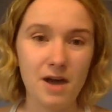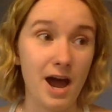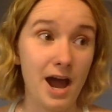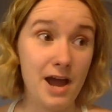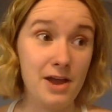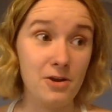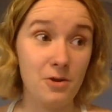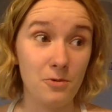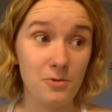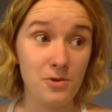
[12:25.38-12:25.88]

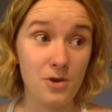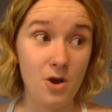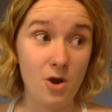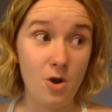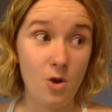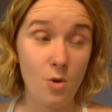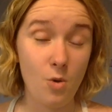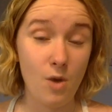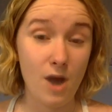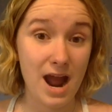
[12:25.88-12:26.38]
I don't
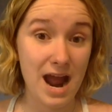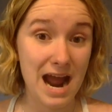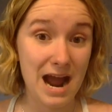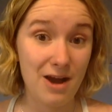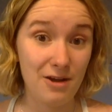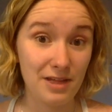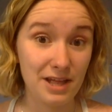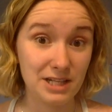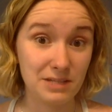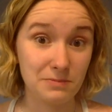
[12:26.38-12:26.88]
know
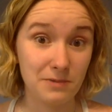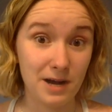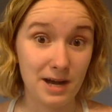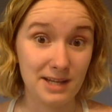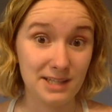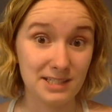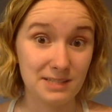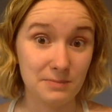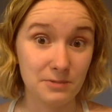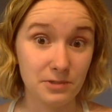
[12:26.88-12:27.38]
how that's
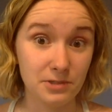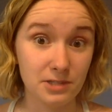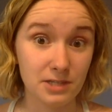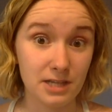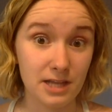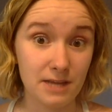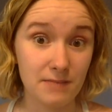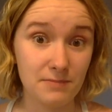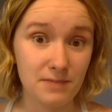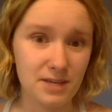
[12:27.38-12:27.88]
possible to
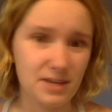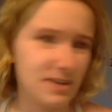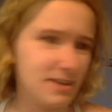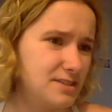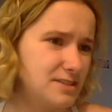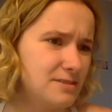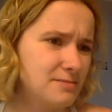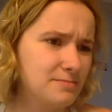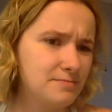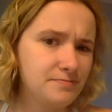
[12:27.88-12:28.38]
get
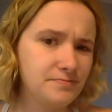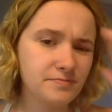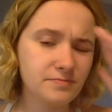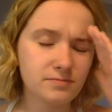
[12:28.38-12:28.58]
because,